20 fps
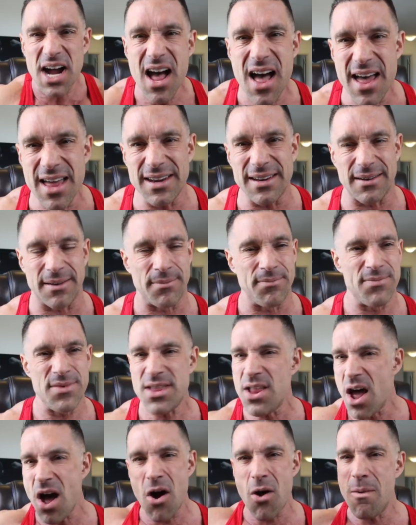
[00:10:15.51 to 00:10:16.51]
Done.
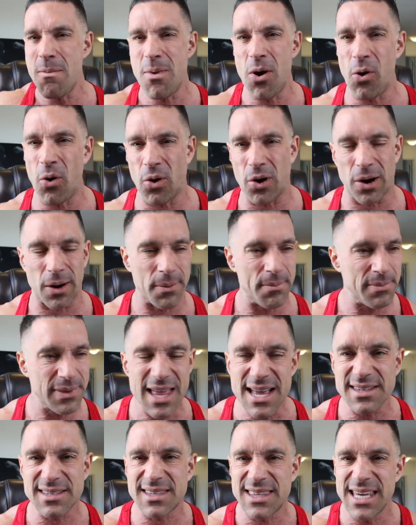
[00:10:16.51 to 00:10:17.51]
No more.
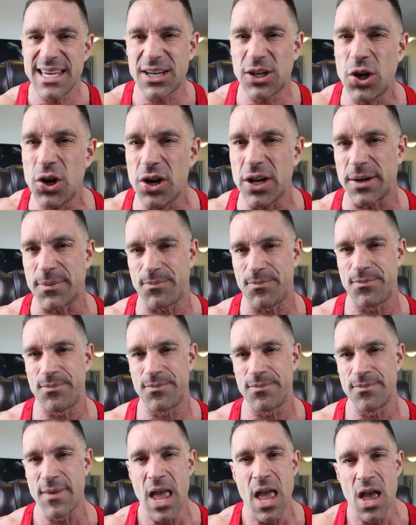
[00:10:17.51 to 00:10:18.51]
Let's think good.
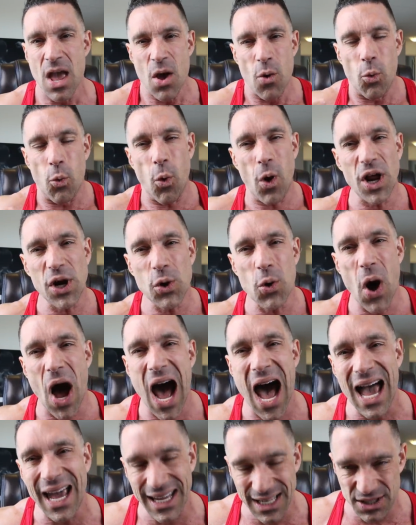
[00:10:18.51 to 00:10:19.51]
What do
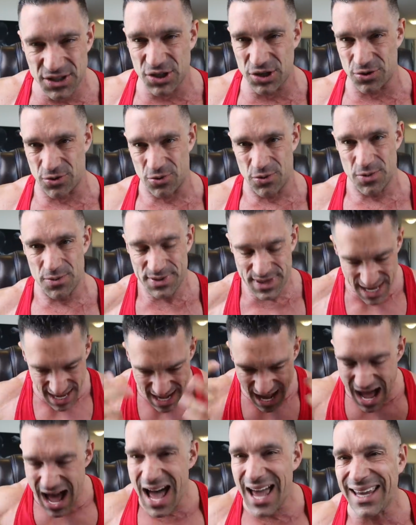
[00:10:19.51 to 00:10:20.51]
I do
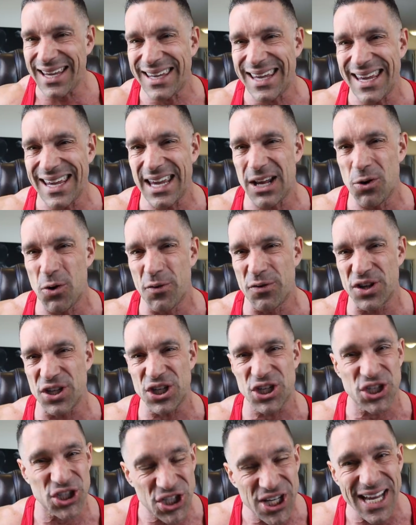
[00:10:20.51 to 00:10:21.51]
that I can get over
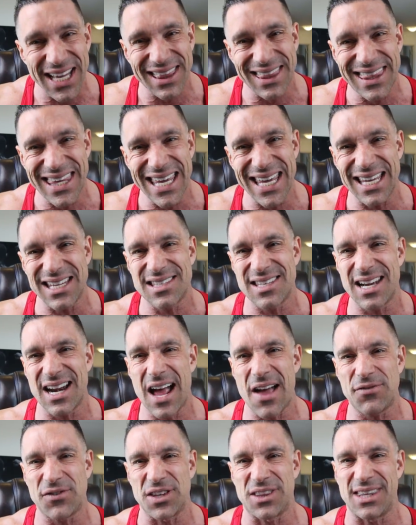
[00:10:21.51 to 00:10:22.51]
the shit things that
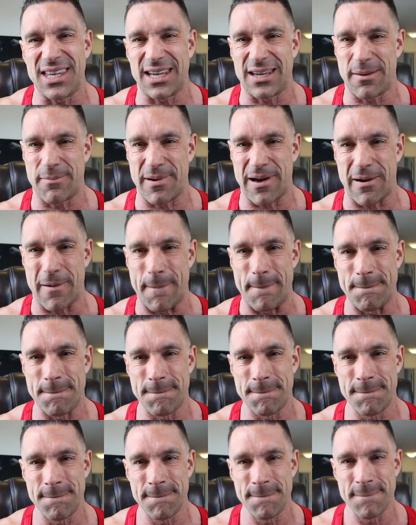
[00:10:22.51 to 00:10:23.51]
I have to think about?
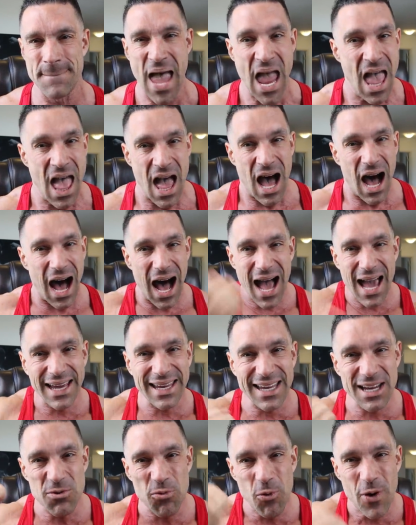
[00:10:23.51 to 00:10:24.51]
I
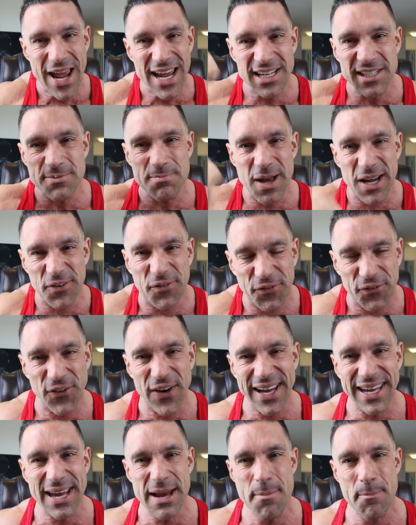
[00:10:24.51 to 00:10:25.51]
can race my
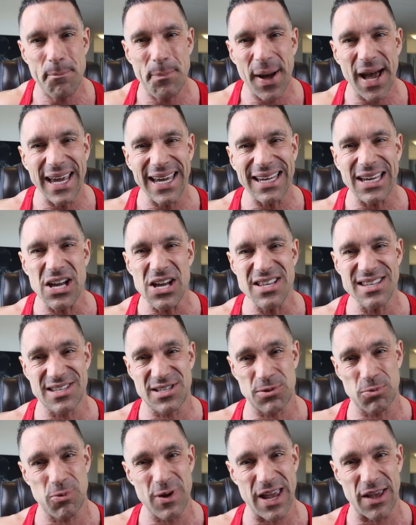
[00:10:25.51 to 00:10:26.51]
freaking bike on
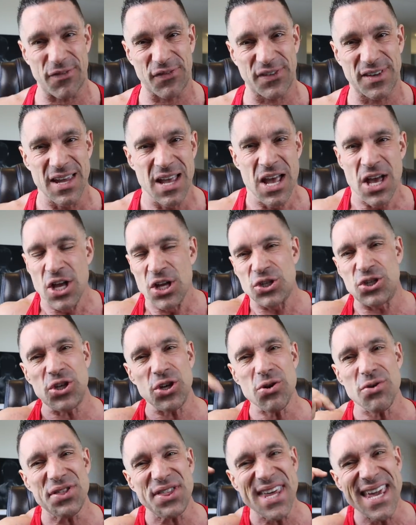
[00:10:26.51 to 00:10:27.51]
Zwift. Do
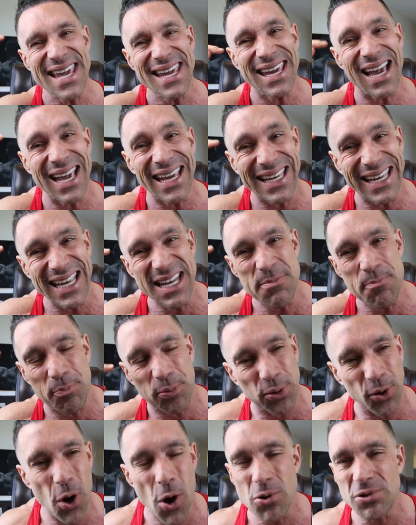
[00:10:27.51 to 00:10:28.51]
you think I can
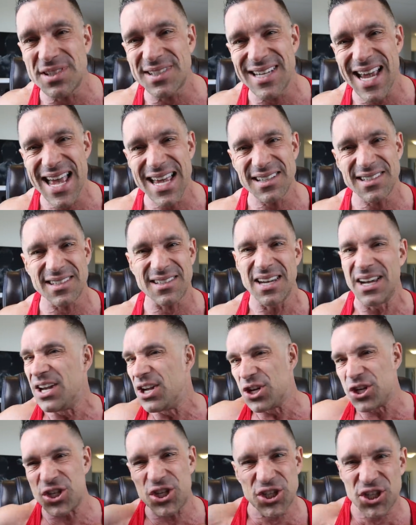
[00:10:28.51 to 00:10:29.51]
process
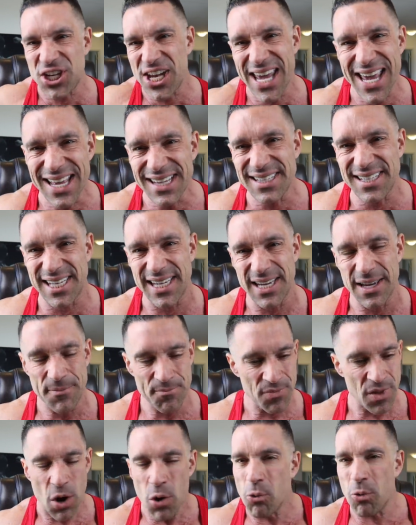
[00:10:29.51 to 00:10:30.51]
shit
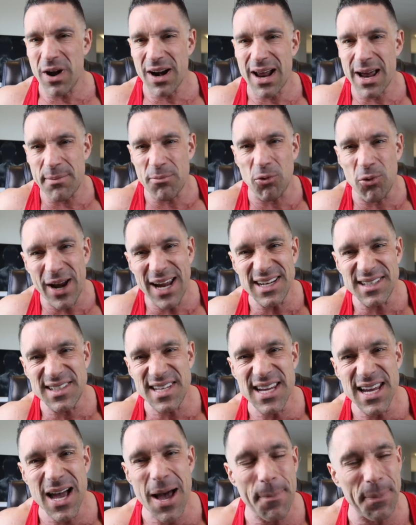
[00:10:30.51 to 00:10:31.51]
when I'm
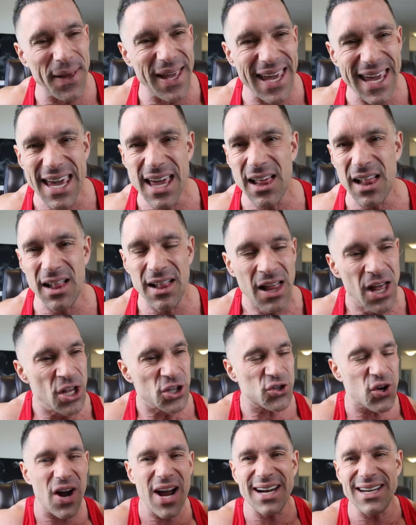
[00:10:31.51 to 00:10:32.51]
racing up a hill
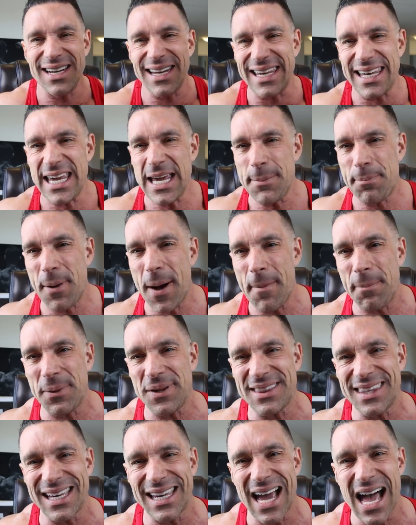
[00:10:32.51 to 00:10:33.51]
trying to keep up
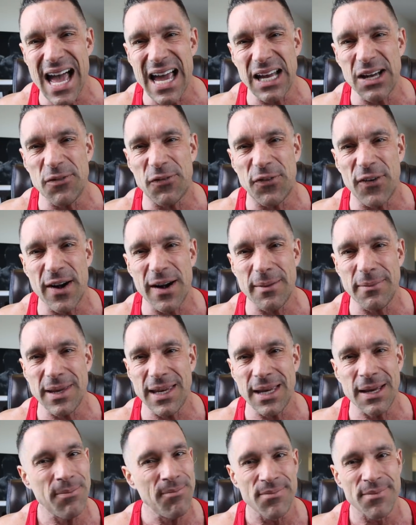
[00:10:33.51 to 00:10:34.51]
with the guy in front of
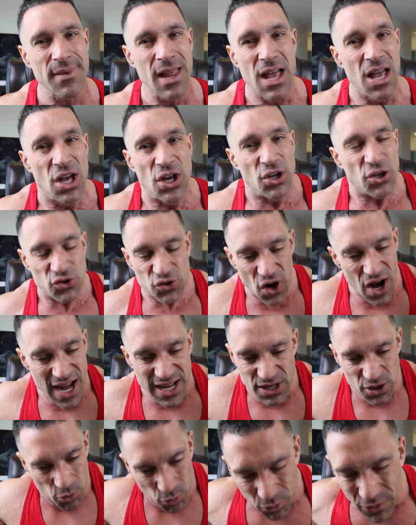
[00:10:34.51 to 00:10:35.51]
me?
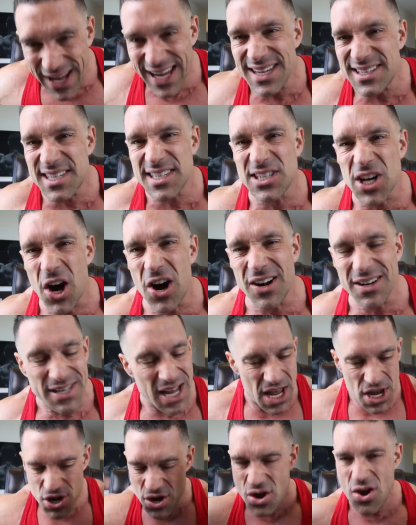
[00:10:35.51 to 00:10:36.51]
Trying to race as hard
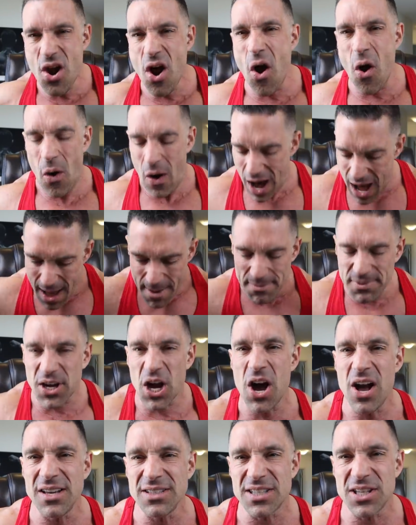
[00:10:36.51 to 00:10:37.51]
as. No, I'm
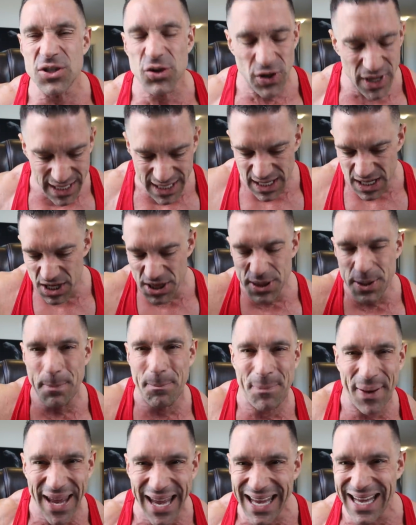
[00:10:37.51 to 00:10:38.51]
concentrating on the
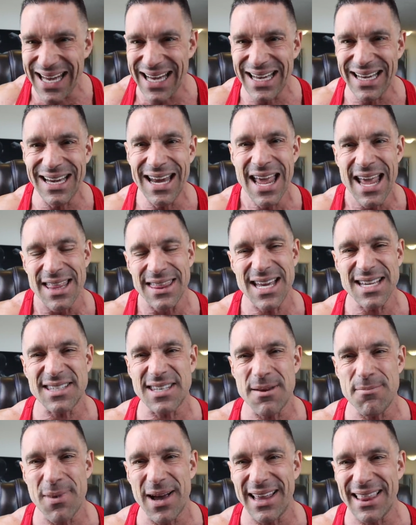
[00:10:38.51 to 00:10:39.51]
pain
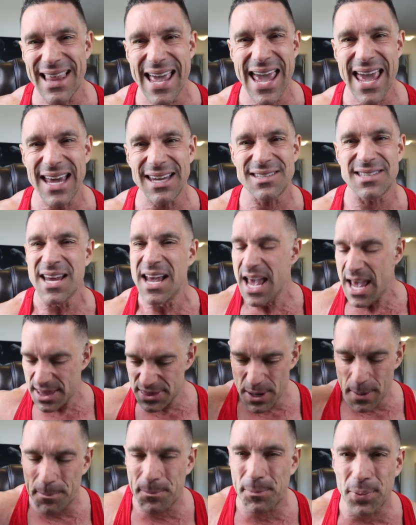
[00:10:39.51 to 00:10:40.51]
that's in my legs,
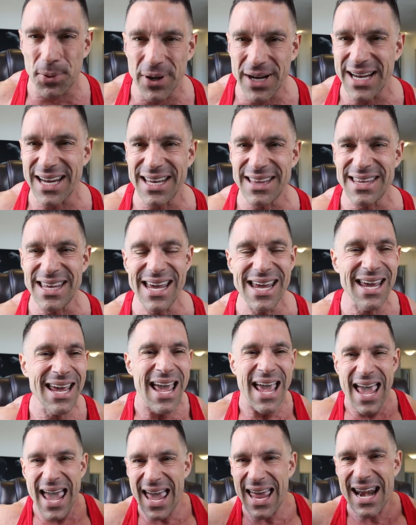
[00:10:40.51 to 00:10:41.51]
the
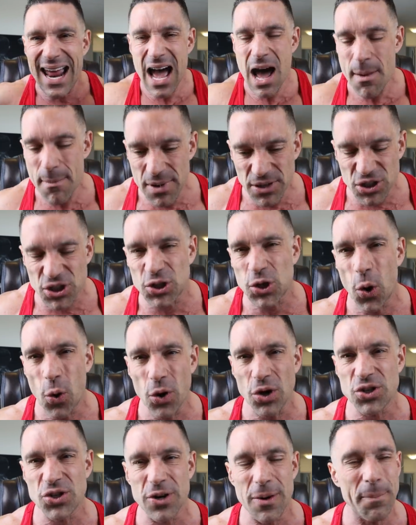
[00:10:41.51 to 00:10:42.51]
breathing, and how much
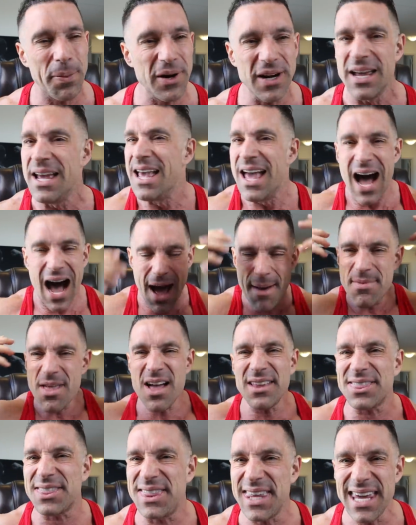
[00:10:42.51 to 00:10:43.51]
torture I'm putting. I'm
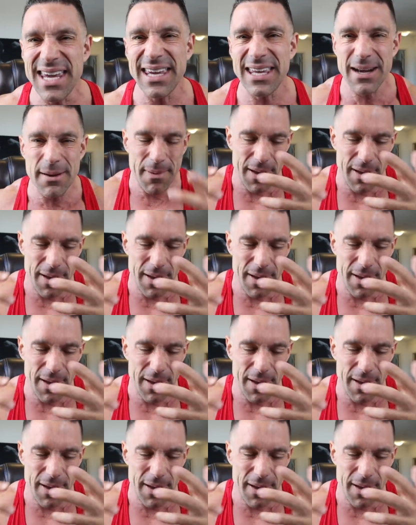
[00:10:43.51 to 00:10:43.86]
not thinking